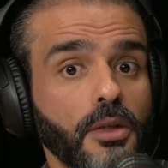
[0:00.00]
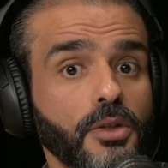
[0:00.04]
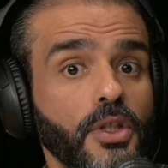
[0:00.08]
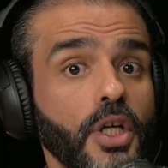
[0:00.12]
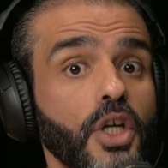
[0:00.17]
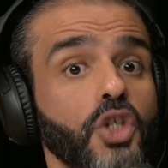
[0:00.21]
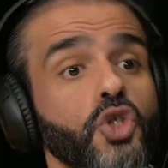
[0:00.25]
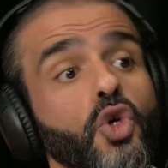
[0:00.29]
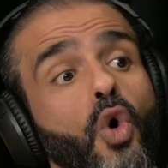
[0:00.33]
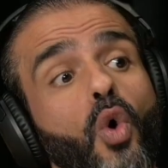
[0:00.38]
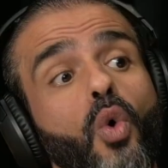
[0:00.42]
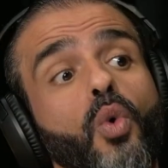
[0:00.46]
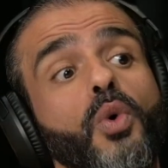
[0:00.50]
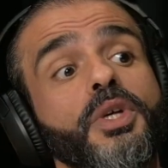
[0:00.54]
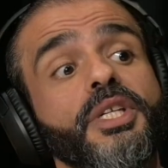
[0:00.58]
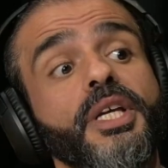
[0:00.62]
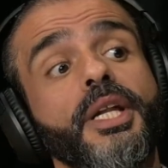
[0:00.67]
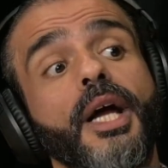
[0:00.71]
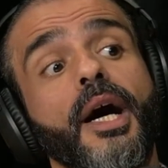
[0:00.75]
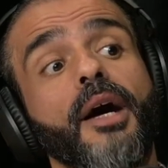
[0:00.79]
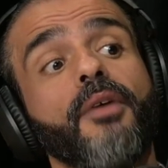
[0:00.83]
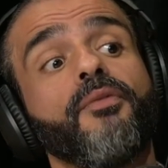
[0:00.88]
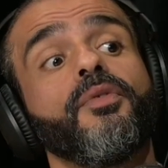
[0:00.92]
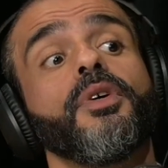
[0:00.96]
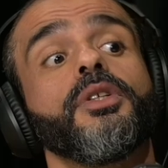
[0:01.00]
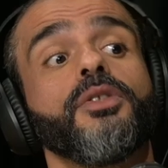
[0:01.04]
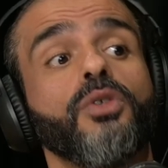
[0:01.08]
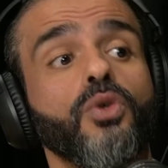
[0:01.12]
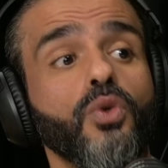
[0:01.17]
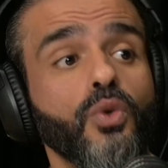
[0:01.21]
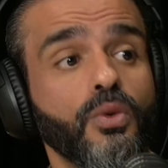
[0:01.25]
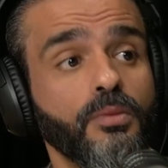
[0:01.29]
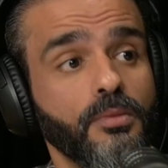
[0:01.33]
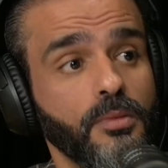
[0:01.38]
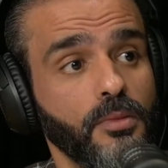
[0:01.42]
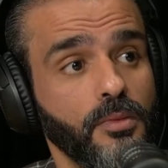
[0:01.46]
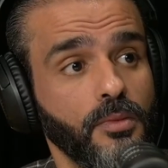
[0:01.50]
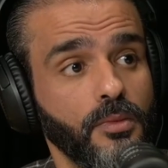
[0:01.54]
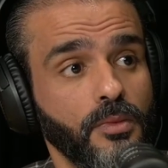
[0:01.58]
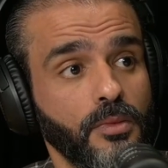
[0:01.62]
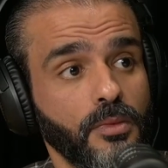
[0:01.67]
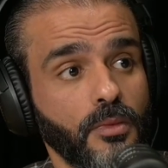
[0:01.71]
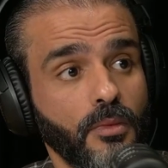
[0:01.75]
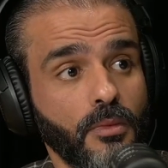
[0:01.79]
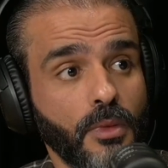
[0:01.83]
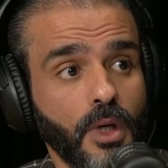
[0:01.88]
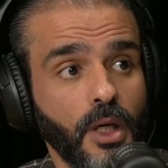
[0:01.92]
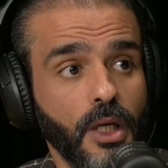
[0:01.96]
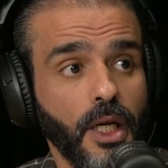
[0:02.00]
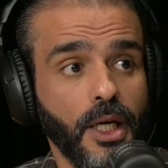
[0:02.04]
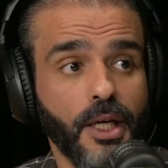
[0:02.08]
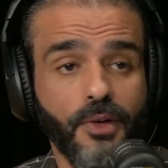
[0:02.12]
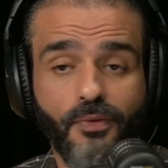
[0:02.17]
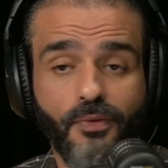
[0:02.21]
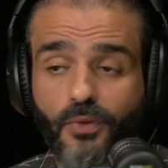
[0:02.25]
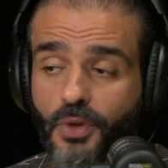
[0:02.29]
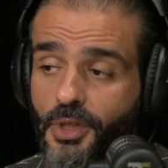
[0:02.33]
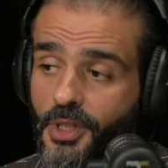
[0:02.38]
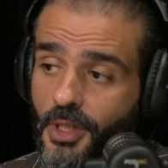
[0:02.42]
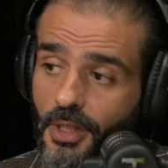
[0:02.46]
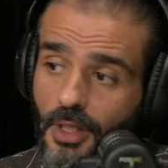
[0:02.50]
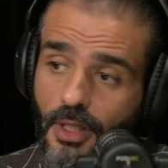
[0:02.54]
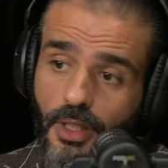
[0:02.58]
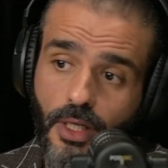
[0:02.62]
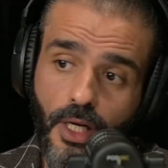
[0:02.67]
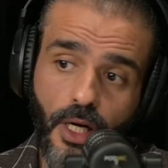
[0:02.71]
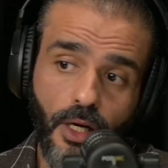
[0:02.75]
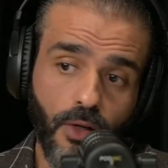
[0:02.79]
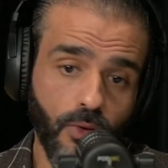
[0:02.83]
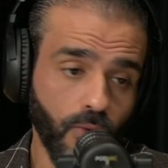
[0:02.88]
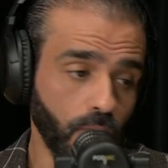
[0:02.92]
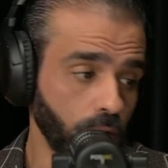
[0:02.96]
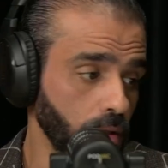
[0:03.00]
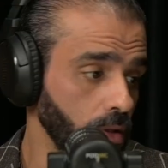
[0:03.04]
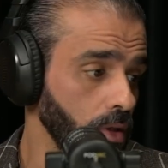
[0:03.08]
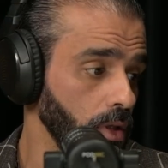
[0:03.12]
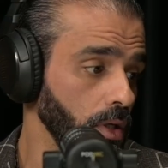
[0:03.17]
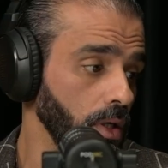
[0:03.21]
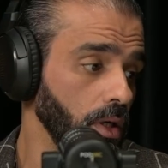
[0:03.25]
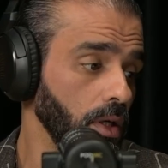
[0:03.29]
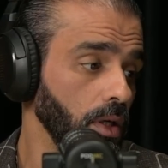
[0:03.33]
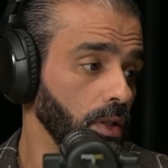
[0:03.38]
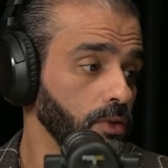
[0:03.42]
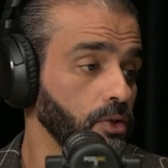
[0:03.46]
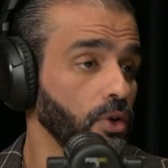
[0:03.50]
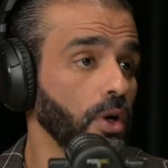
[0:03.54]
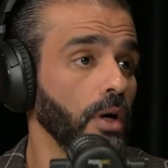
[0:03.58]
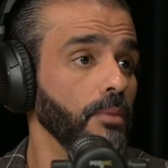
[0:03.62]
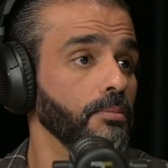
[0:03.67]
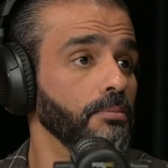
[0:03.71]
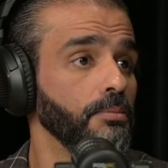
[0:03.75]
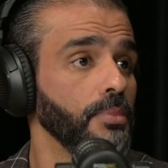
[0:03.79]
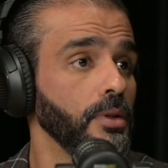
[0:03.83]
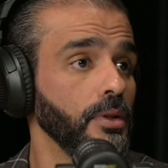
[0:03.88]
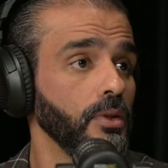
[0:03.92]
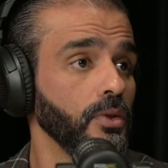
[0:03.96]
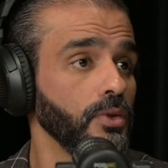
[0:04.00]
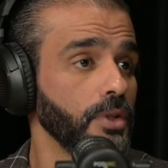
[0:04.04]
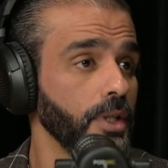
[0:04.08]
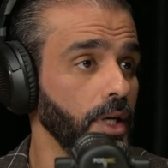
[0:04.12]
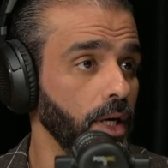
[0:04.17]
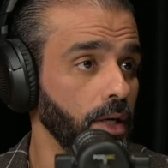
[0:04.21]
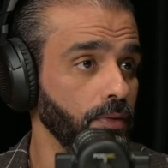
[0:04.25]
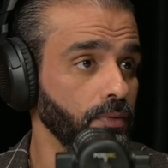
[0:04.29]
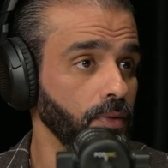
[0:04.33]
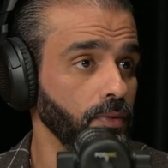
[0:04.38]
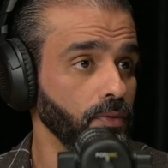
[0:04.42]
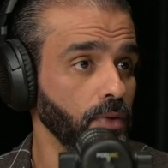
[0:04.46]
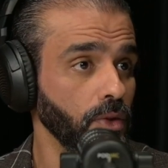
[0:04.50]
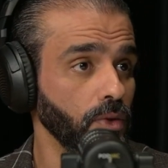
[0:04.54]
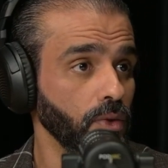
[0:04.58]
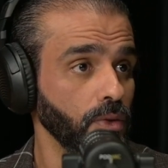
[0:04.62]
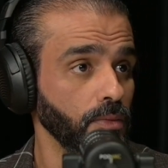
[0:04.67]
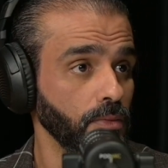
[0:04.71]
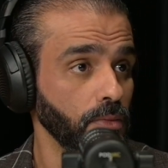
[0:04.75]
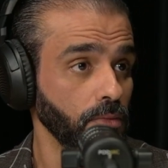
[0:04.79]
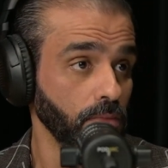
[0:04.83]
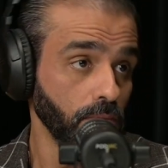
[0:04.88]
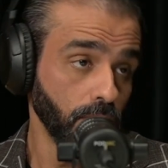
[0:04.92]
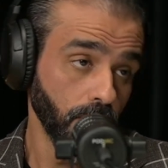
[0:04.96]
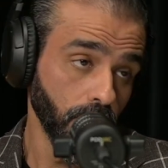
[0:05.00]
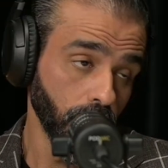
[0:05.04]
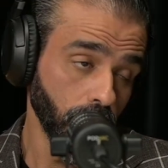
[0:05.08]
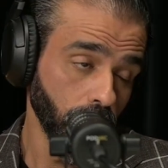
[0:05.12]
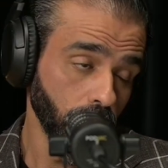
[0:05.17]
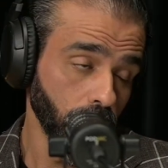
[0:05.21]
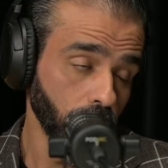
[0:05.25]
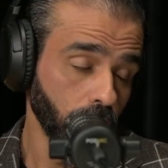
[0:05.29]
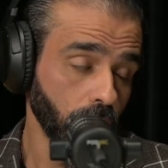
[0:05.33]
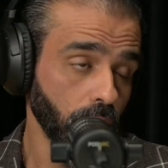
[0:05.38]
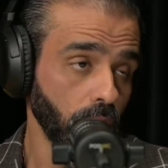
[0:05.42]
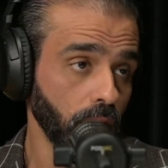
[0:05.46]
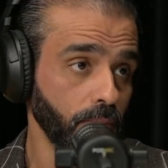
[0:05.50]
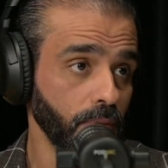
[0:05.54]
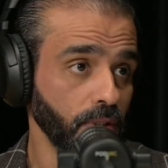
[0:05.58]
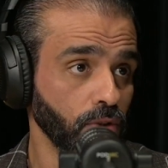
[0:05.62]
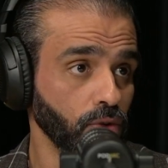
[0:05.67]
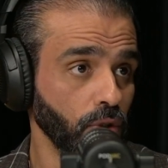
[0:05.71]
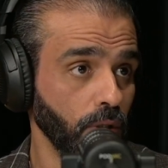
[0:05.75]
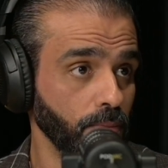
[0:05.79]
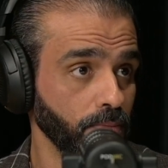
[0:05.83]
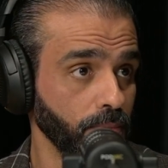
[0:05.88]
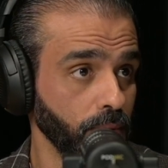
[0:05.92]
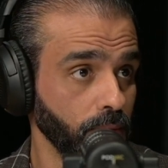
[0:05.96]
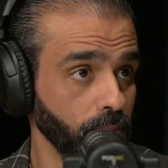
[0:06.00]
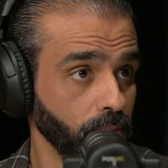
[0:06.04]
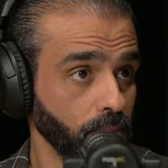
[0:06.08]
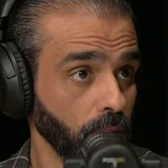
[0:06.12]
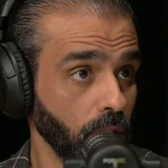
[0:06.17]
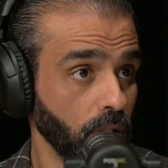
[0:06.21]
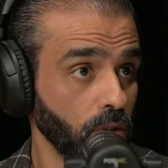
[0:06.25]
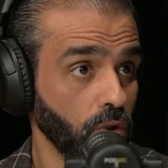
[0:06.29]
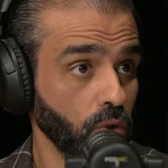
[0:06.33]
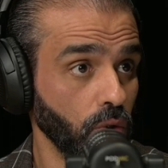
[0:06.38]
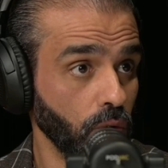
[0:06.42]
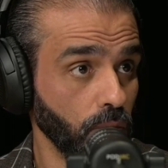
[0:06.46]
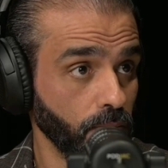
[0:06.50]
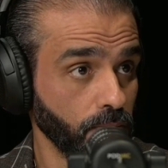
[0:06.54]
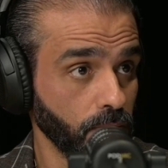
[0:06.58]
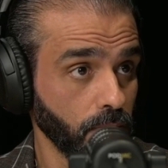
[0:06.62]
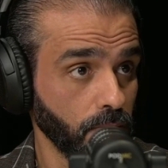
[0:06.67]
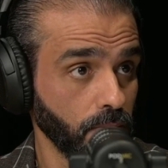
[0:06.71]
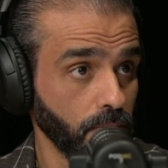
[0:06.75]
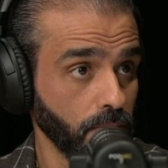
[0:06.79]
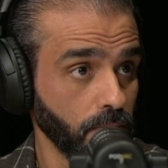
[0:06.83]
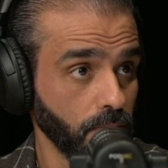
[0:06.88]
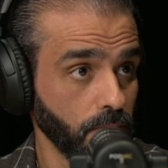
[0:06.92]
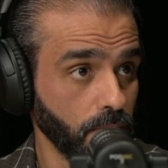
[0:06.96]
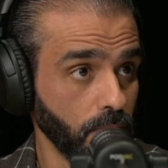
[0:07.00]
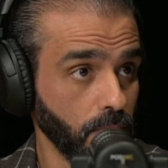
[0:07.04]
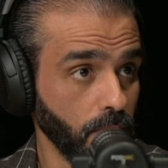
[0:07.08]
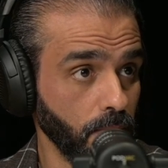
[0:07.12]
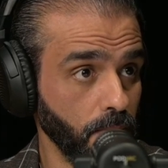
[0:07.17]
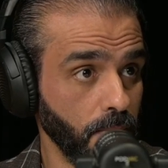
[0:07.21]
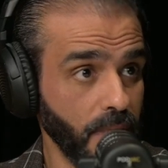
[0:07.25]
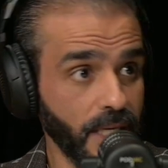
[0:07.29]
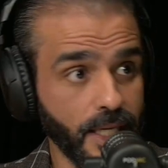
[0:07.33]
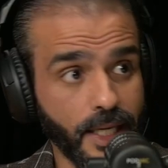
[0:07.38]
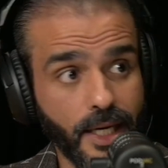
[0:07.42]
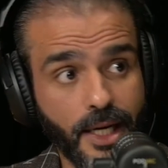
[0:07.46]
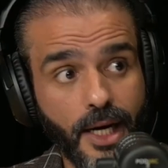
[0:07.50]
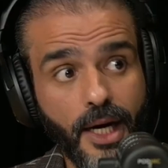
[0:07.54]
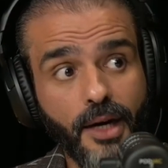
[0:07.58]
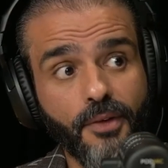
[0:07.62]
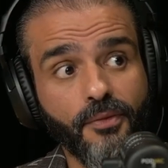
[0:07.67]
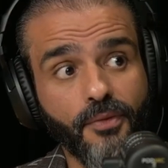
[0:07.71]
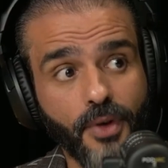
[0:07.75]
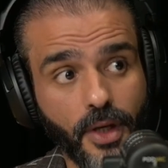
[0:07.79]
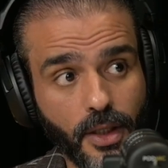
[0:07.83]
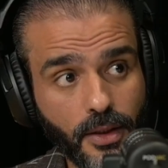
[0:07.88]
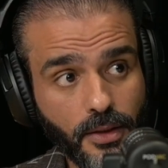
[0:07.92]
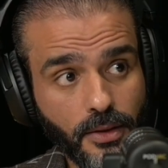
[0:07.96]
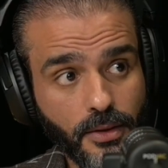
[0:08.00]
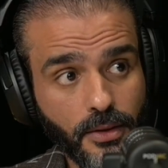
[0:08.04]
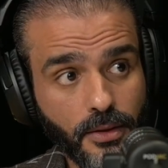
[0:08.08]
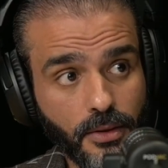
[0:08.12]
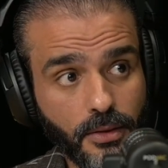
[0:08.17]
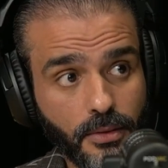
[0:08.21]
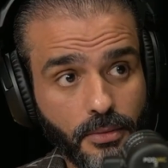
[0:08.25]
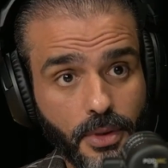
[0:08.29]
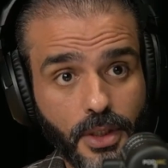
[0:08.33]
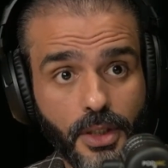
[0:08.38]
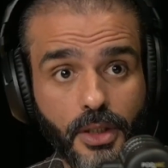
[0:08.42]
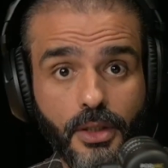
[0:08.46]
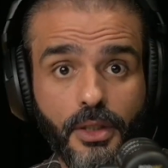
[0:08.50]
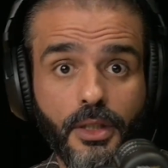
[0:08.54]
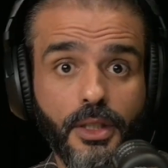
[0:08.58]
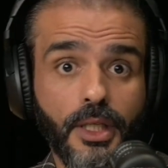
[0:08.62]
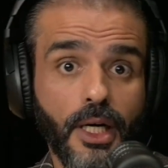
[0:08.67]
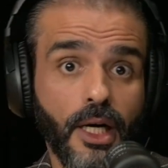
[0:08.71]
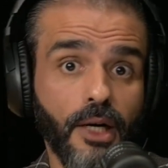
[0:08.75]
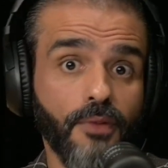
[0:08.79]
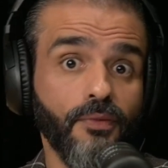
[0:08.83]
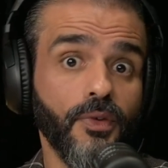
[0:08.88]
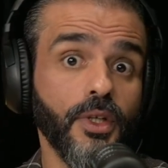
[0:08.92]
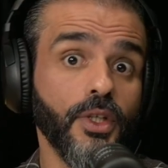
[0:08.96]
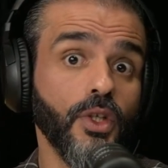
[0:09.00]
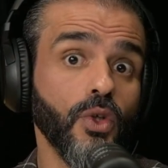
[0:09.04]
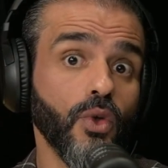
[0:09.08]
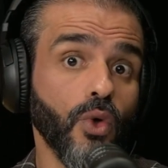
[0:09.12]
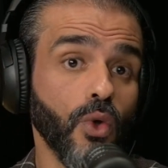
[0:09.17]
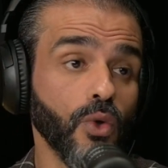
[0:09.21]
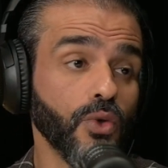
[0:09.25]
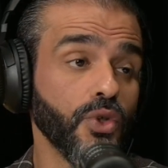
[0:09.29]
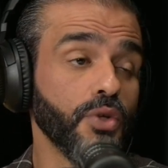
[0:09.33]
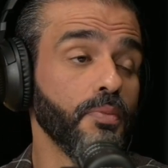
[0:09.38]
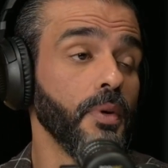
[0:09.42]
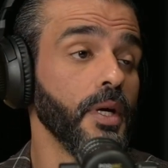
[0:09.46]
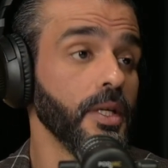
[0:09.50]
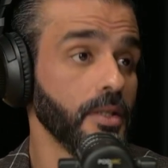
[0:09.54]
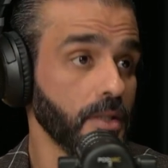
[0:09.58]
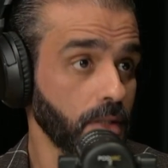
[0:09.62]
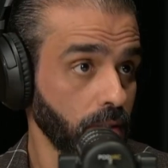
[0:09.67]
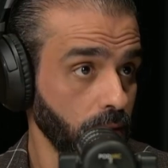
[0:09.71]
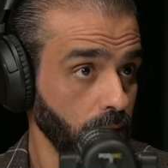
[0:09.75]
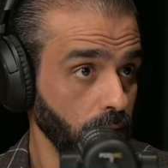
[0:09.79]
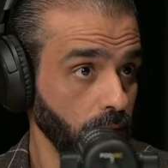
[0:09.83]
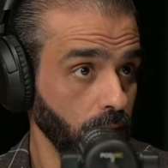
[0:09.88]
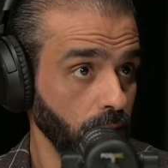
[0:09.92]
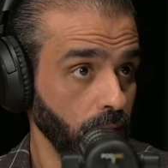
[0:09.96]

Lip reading: There is always an alpha in the room. Like if we're sitting now with Trump, who's the alpha of the room? It's going to be Trump. So being an alpha, being in the alpha in your own space.